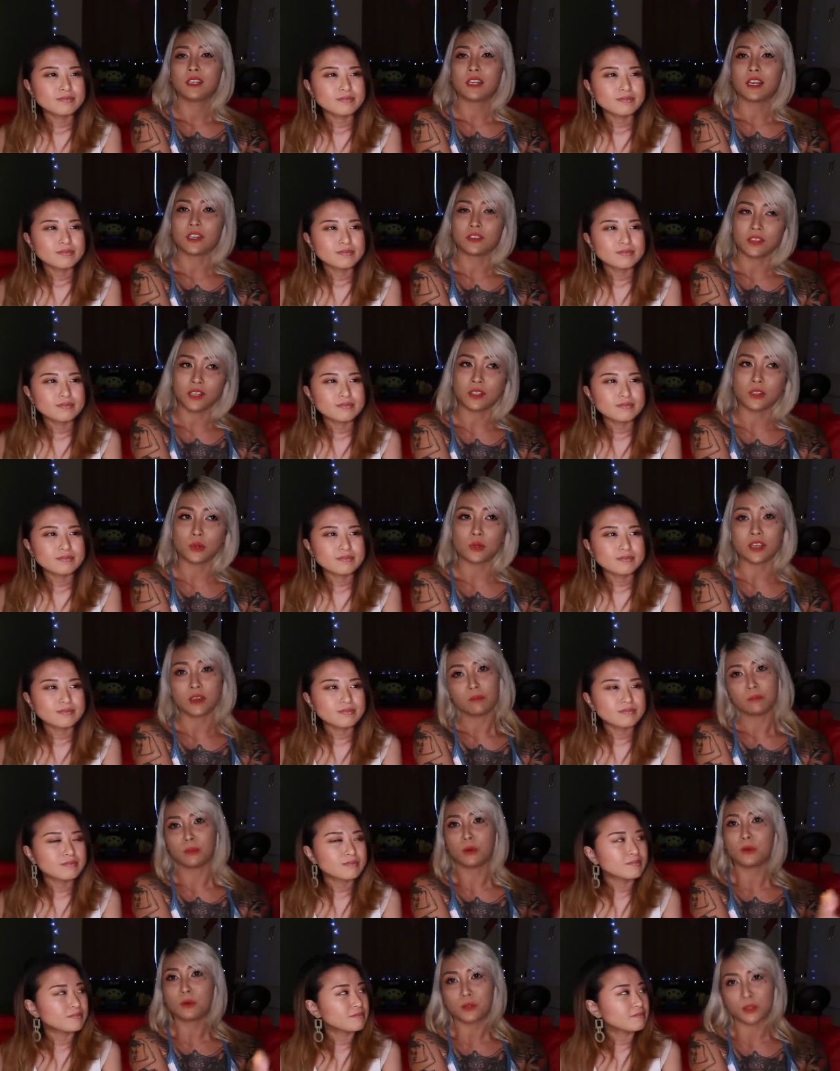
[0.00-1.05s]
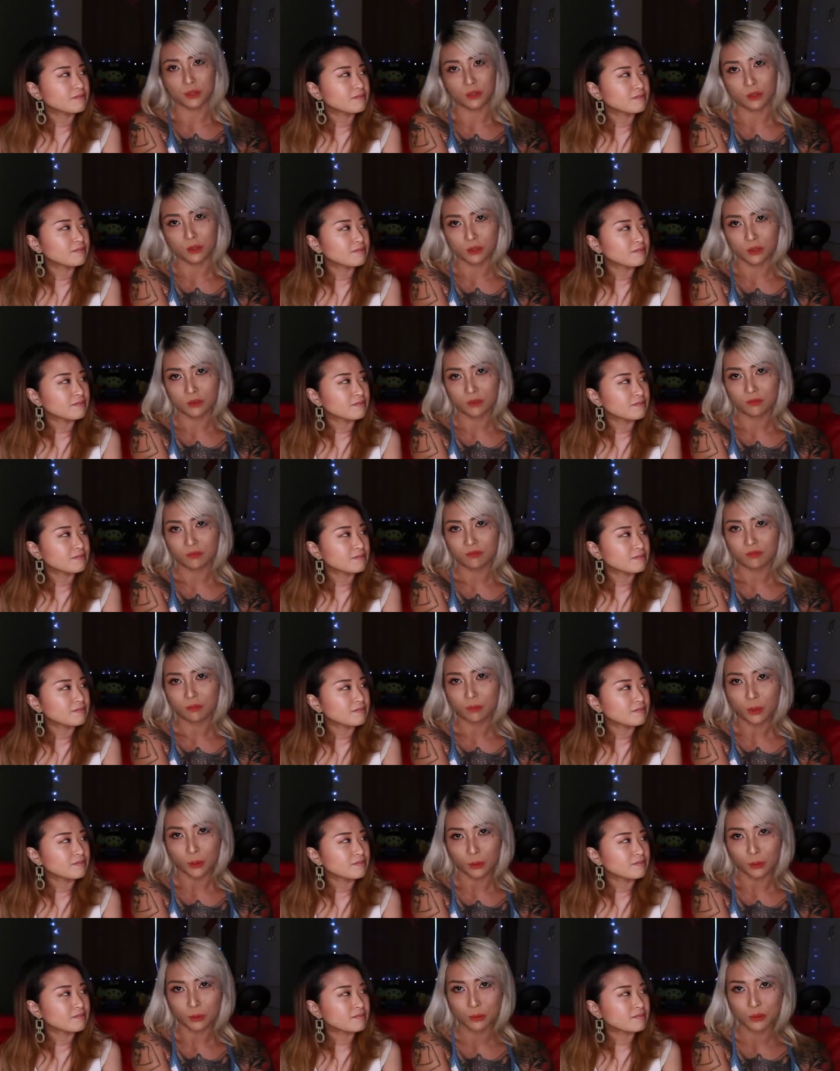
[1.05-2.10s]
Speaker 1: and then you can boost your
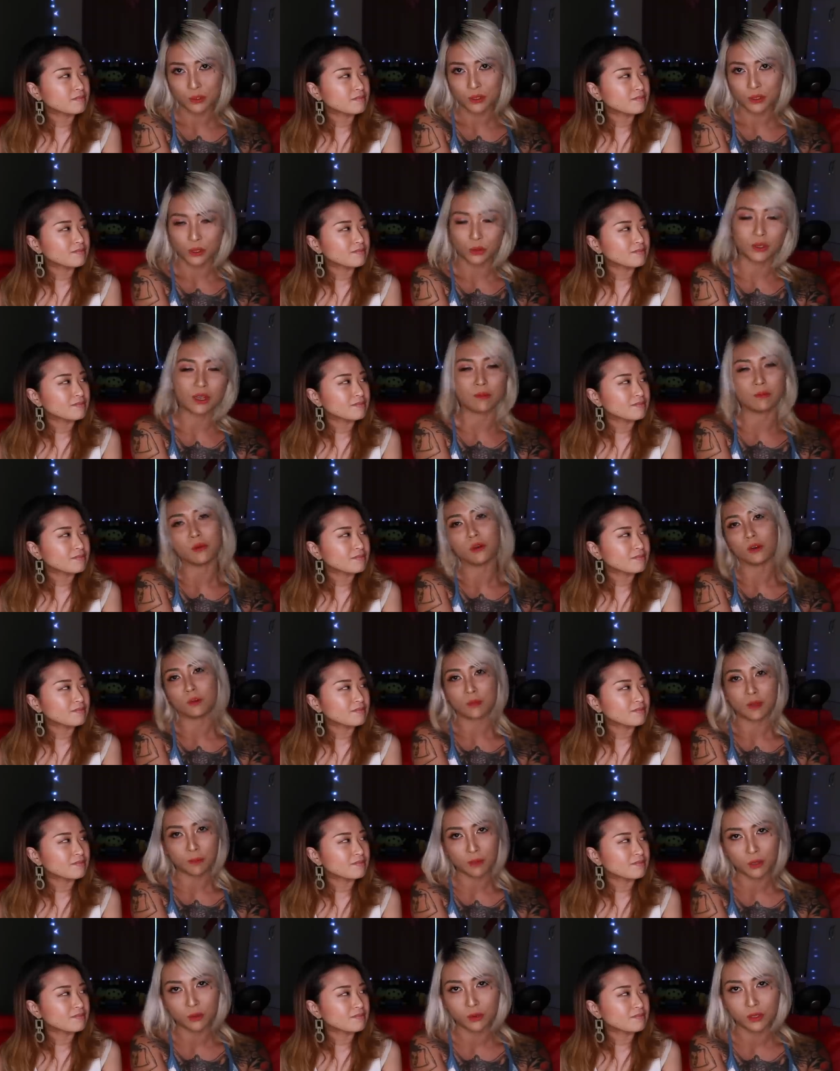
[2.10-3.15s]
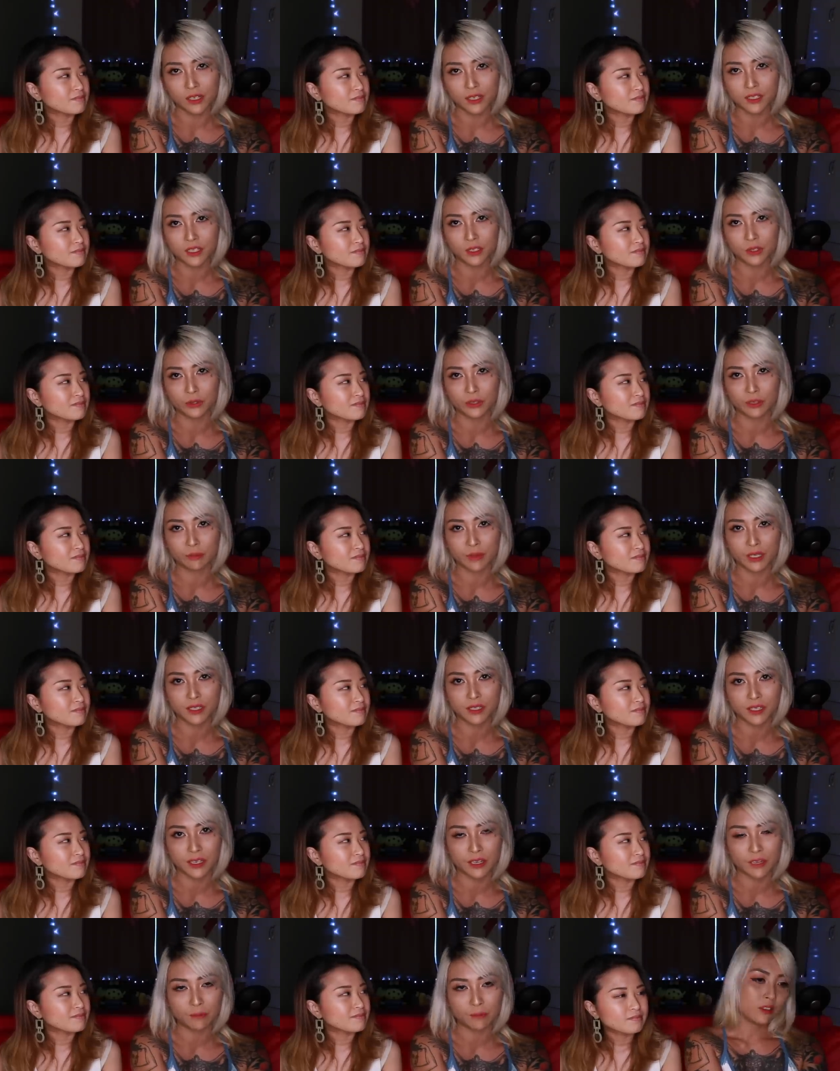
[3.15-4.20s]
Post so that more people will listen to your
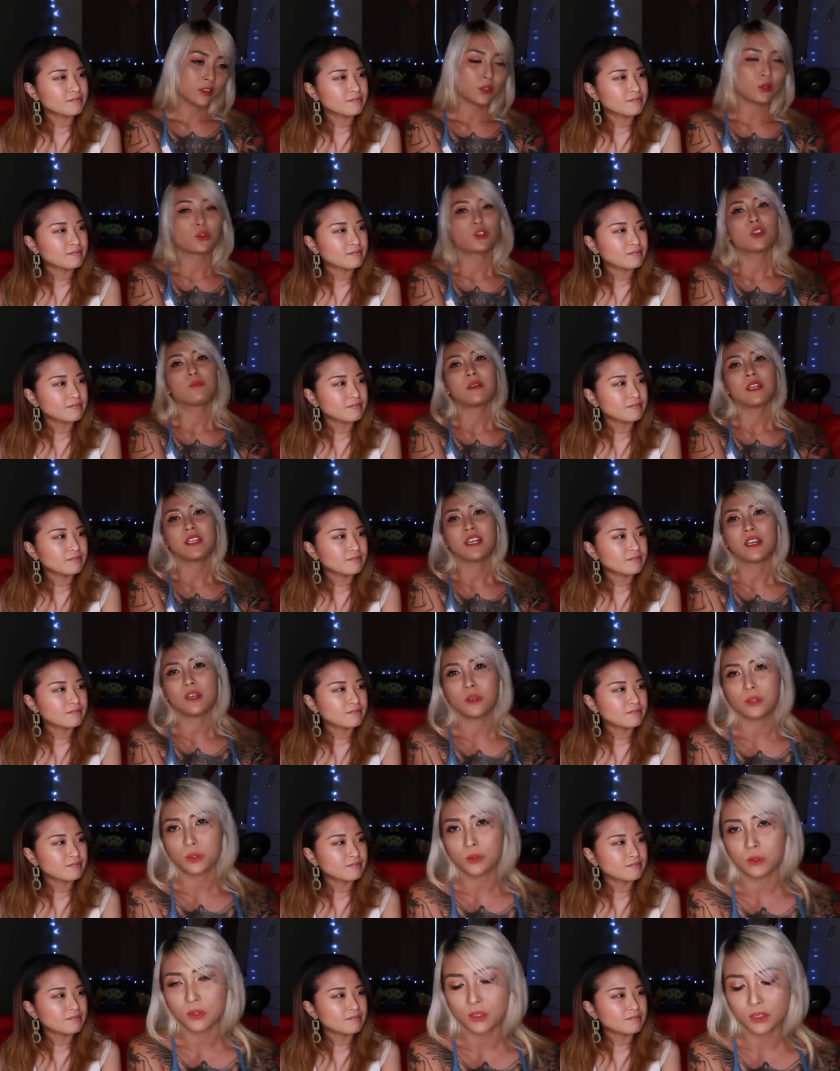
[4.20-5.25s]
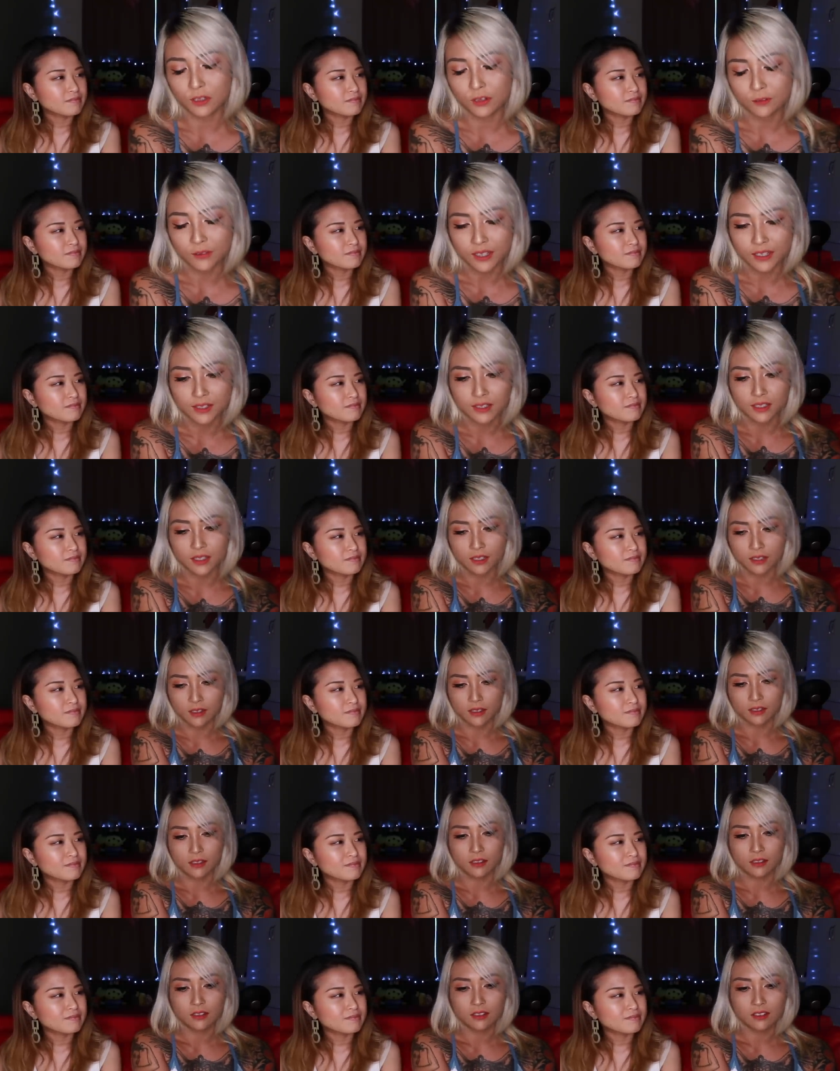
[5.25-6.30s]
mixtape. Social media also serve as
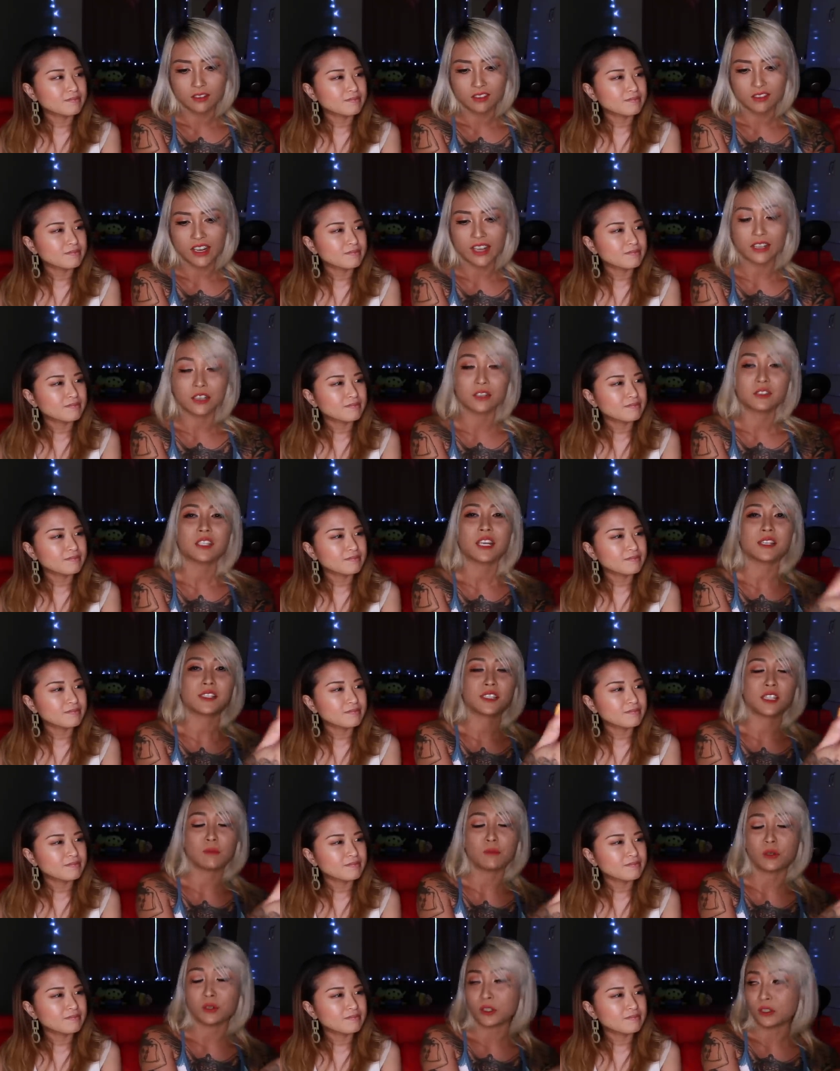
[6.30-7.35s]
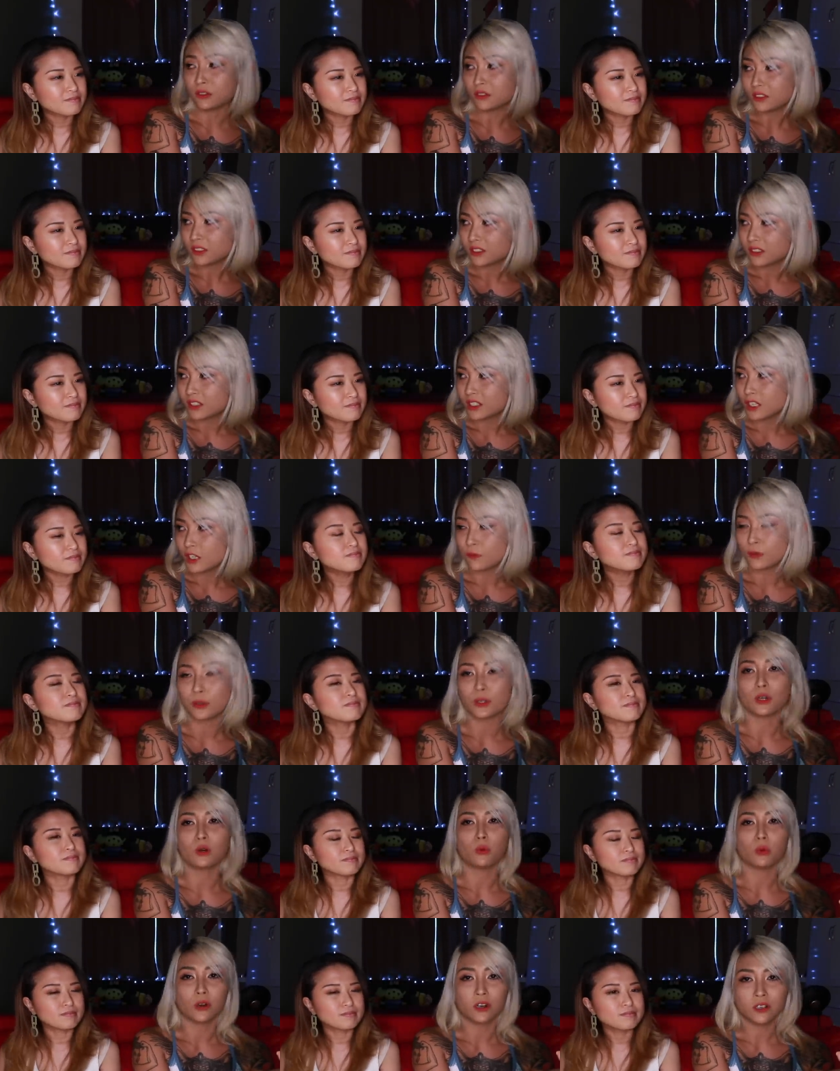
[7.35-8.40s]
a like a testimonial mm. for
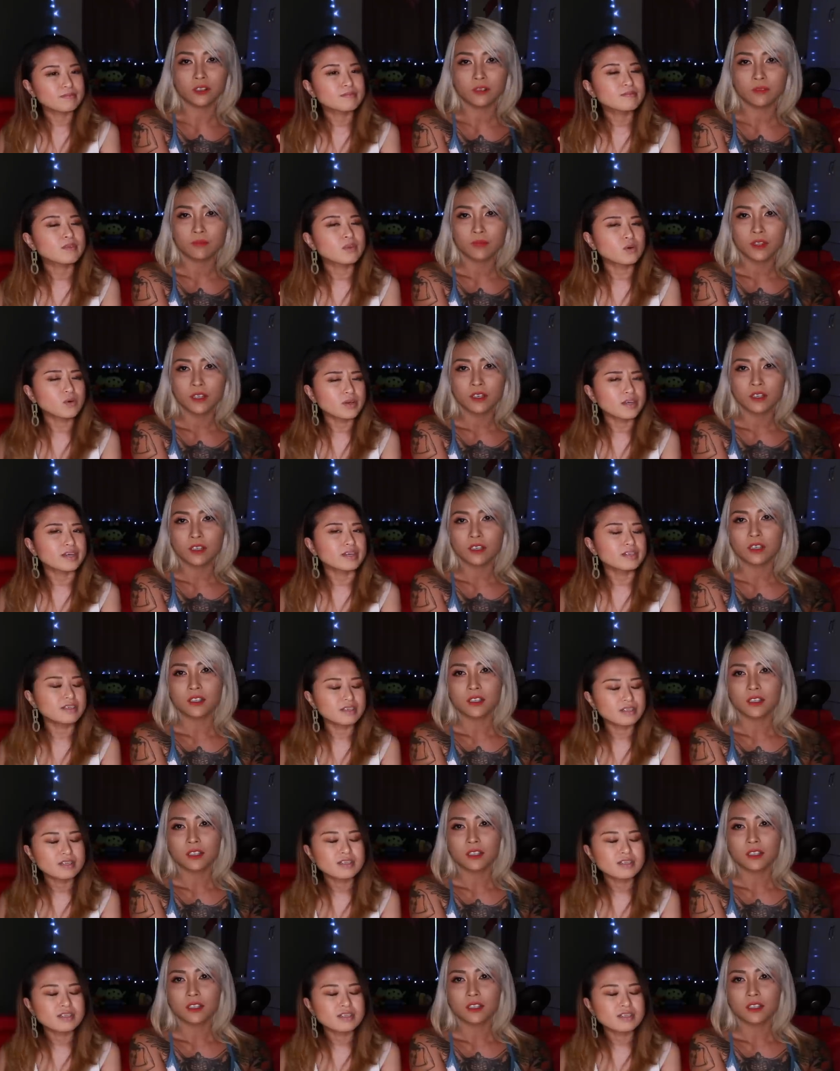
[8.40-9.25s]
your work. Okay.